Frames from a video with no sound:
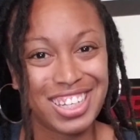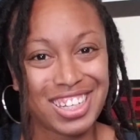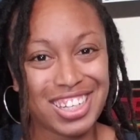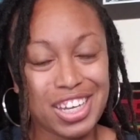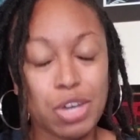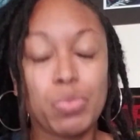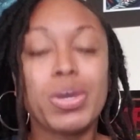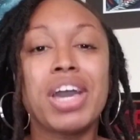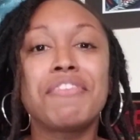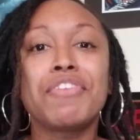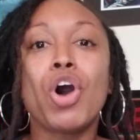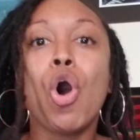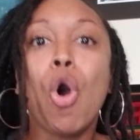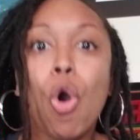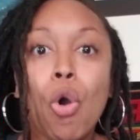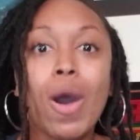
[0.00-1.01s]
And we have a
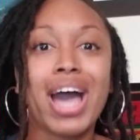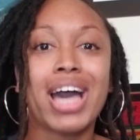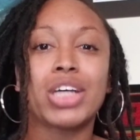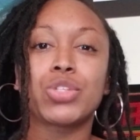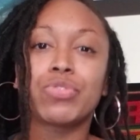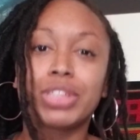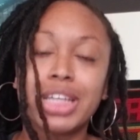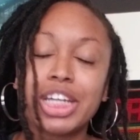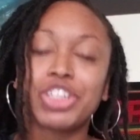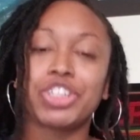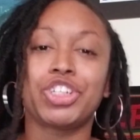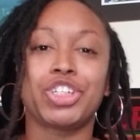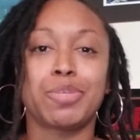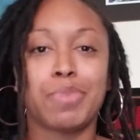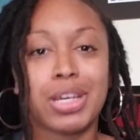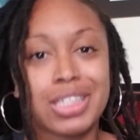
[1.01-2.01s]
whole ass
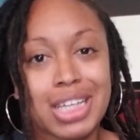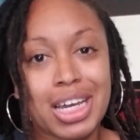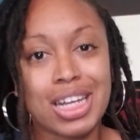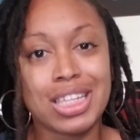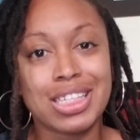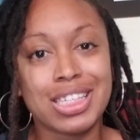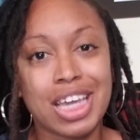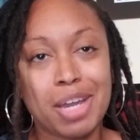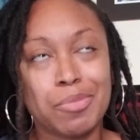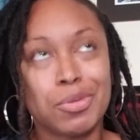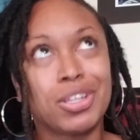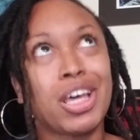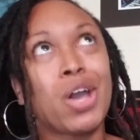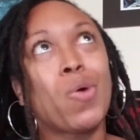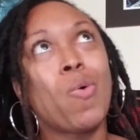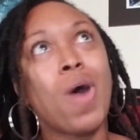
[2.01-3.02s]
relationship outside of this camera.
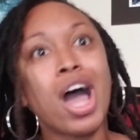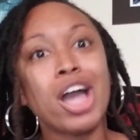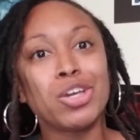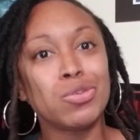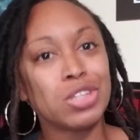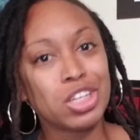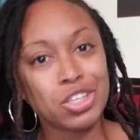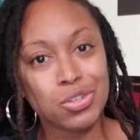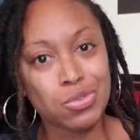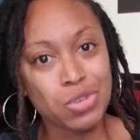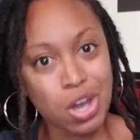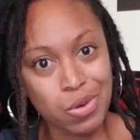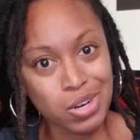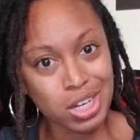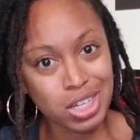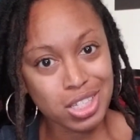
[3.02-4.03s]
Like, why you think you know
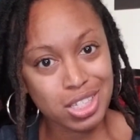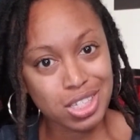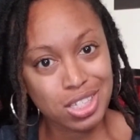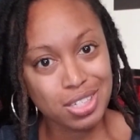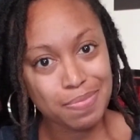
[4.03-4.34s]
us?